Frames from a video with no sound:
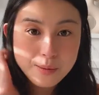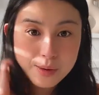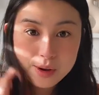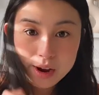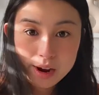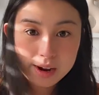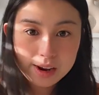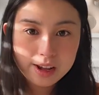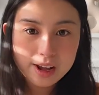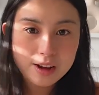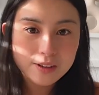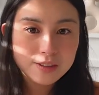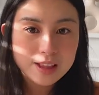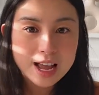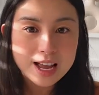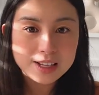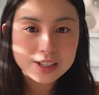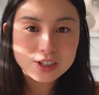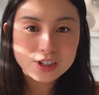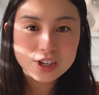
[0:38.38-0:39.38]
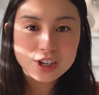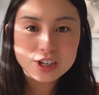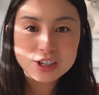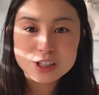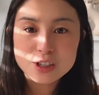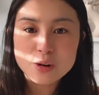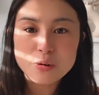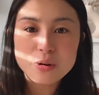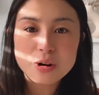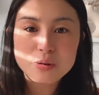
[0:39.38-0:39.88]
February of last year.
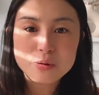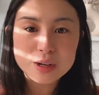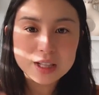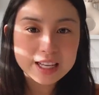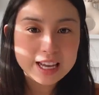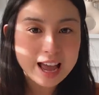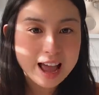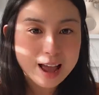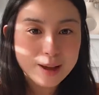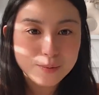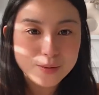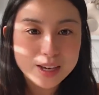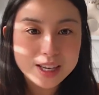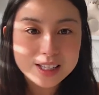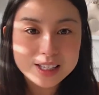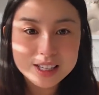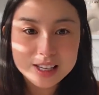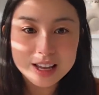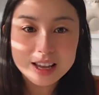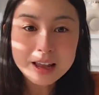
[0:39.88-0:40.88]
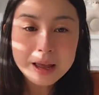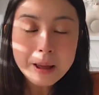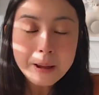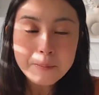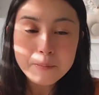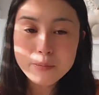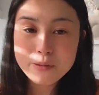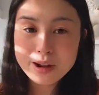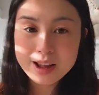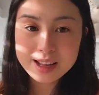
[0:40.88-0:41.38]
So we're really happy to
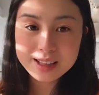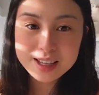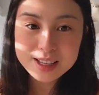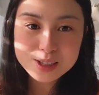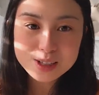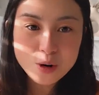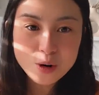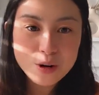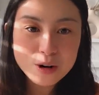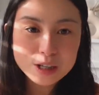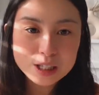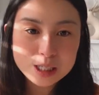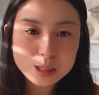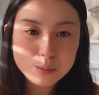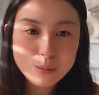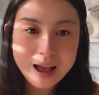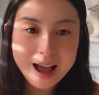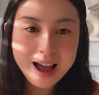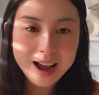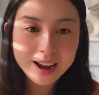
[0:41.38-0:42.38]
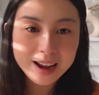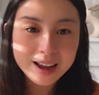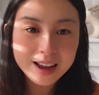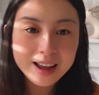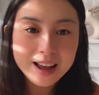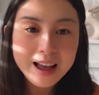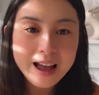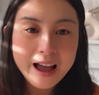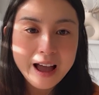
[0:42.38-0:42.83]
bring this course back.